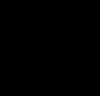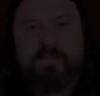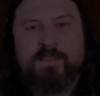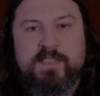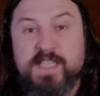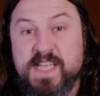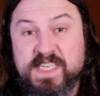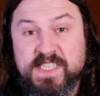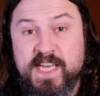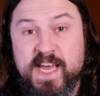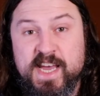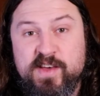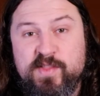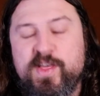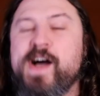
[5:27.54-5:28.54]
So that's
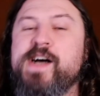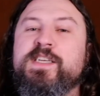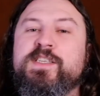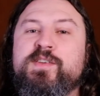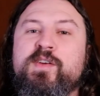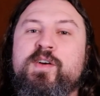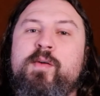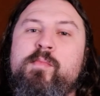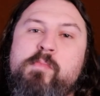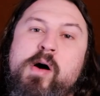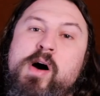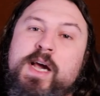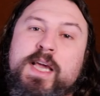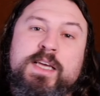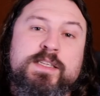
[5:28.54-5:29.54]
it. That's
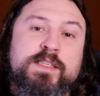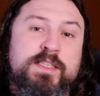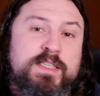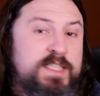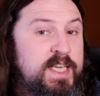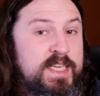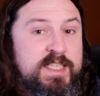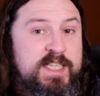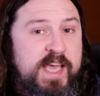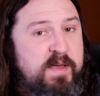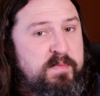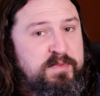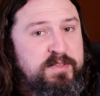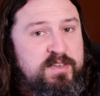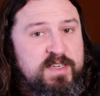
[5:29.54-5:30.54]
my 6
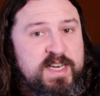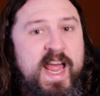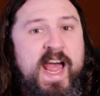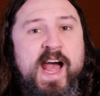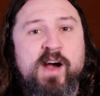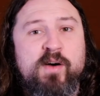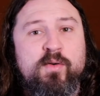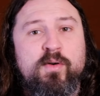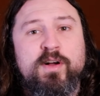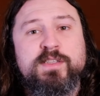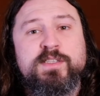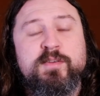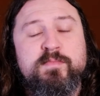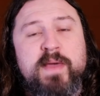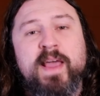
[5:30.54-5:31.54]
tips on how
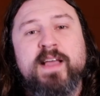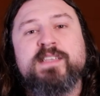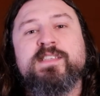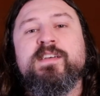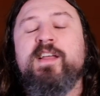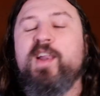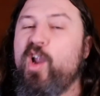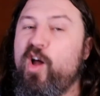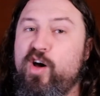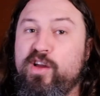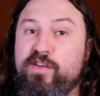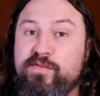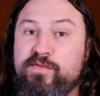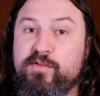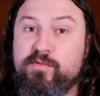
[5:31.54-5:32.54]
to mix a
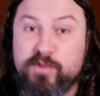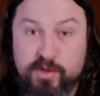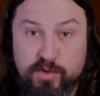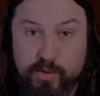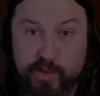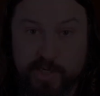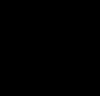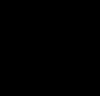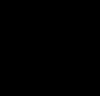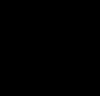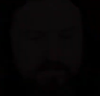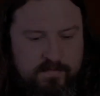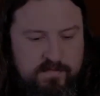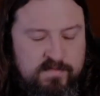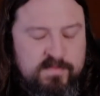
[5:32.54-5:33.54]
live recording.
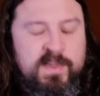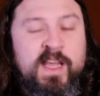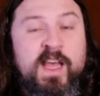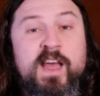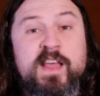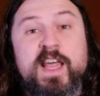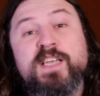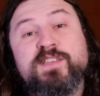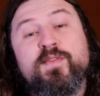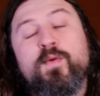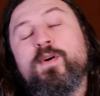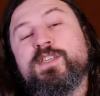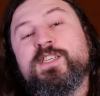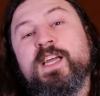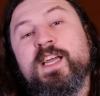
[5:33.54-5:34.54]
Thanks for
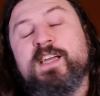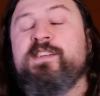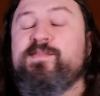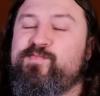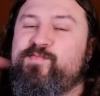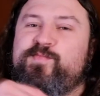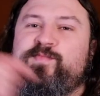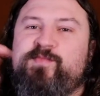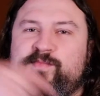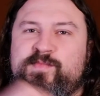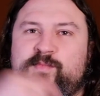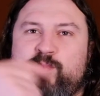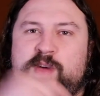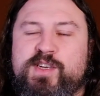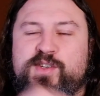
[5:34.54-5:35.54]
watching.
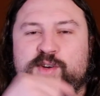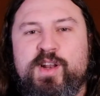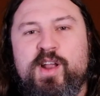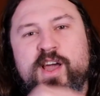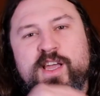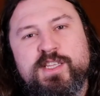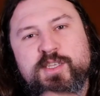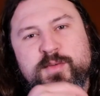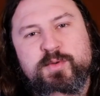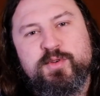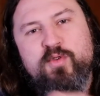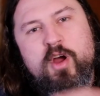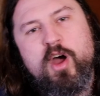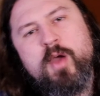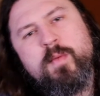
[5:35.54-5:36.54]
Make sure you like and
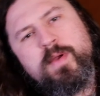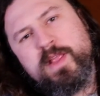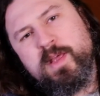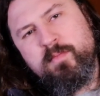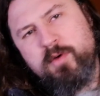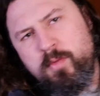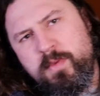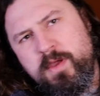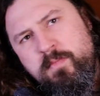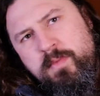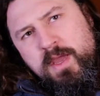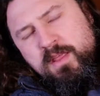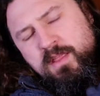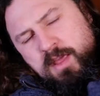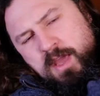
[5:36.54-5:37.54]
subscribe. There might be a
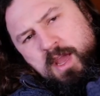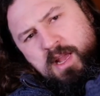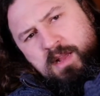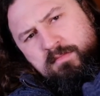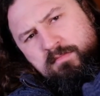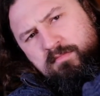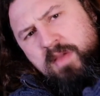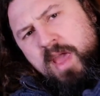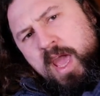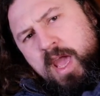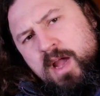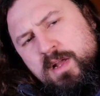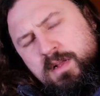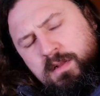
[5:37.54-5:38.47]
big thing here.